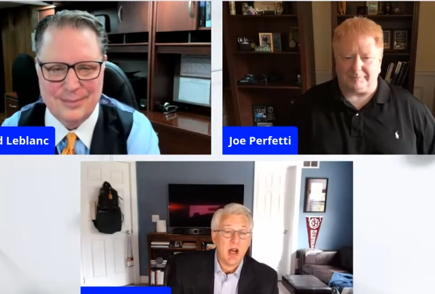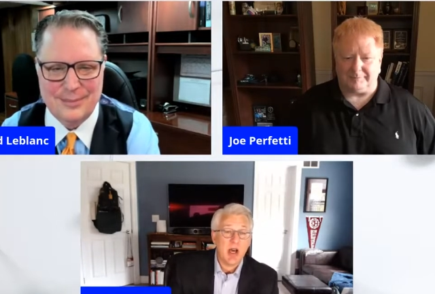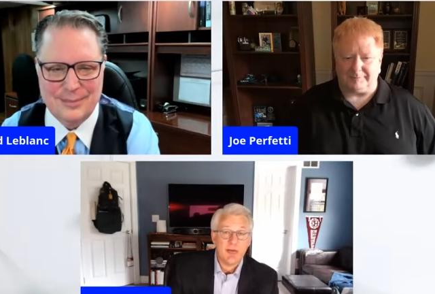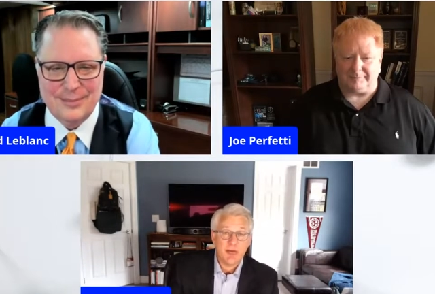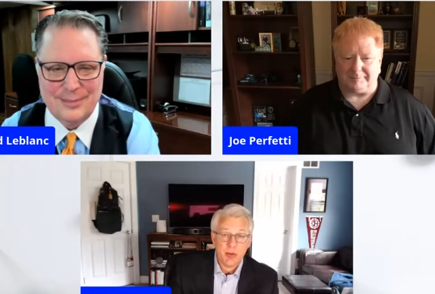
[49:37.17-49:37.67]

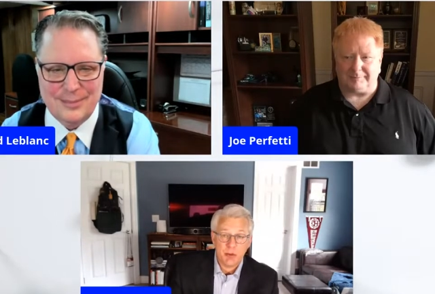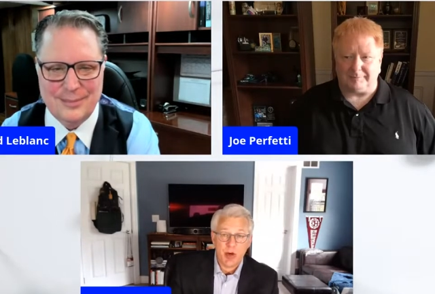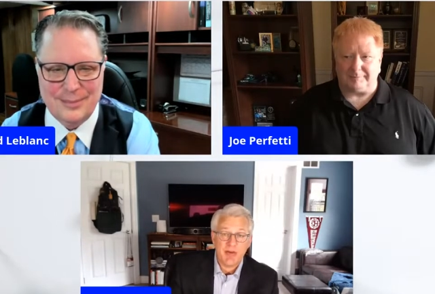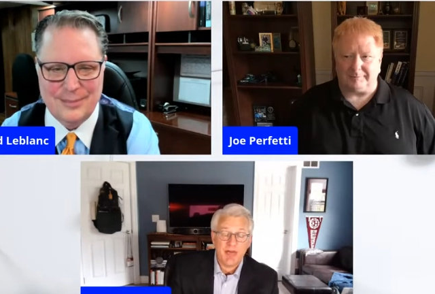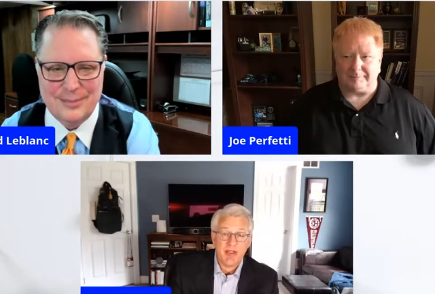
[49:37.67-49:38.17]
Speaker 1: not for
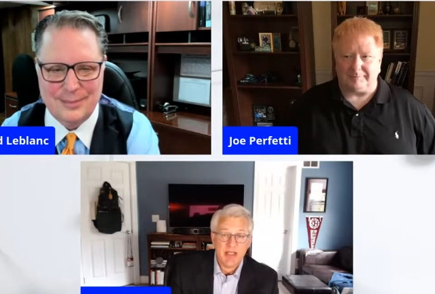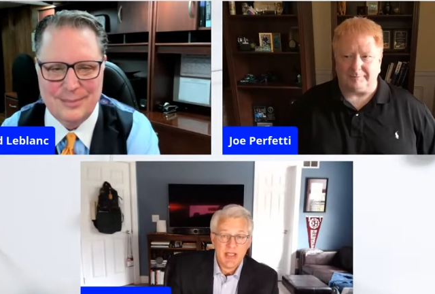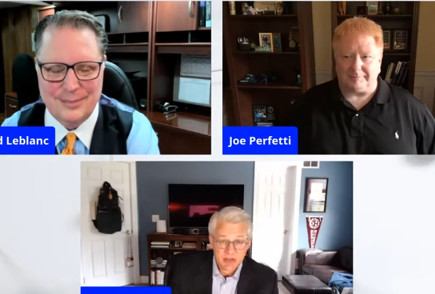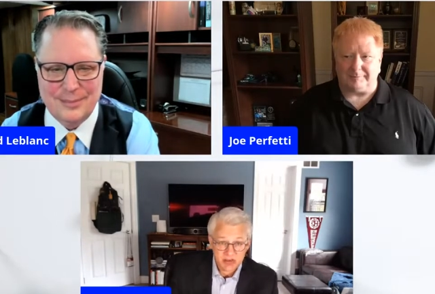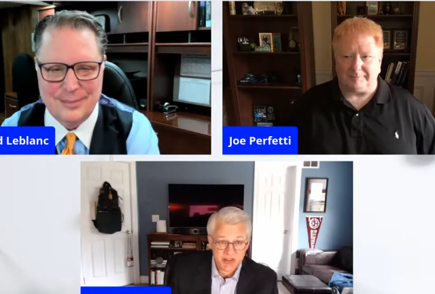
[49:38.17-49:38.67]

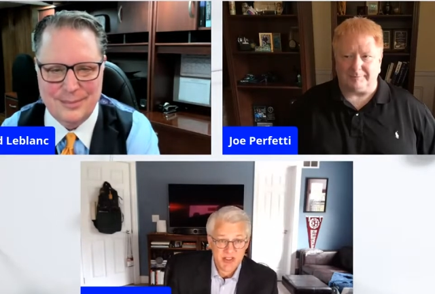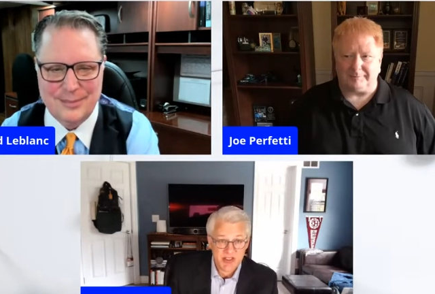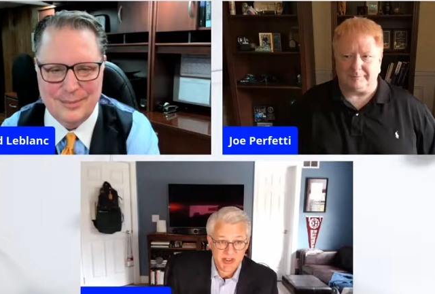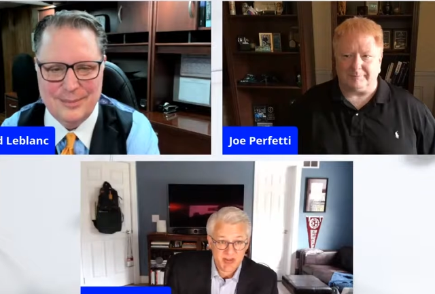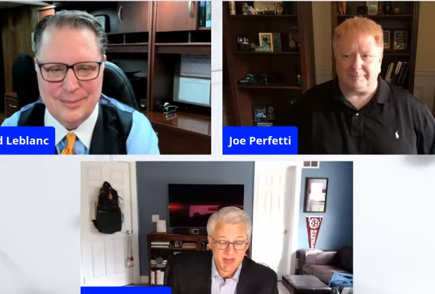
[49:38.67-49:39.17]
profit health
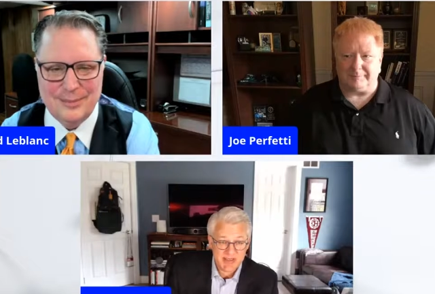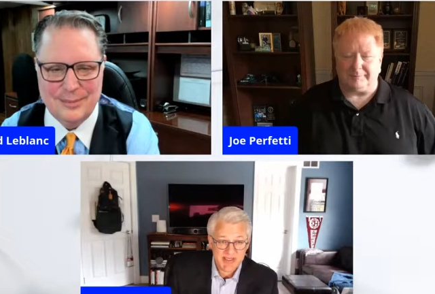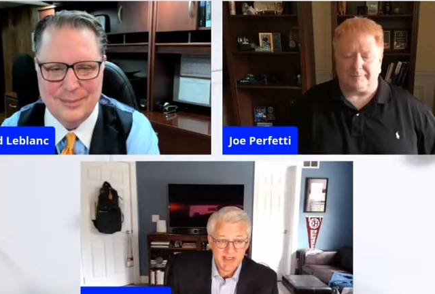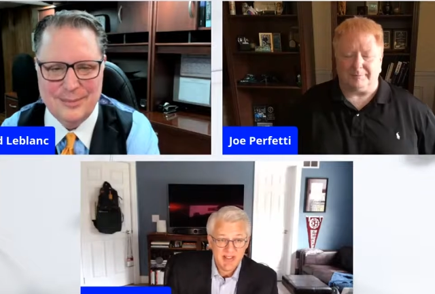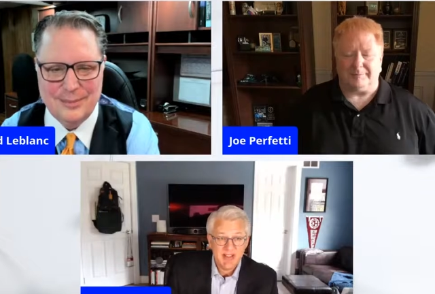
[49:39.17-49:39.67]

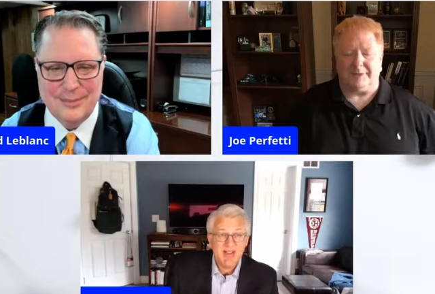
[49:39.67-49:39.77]
systems.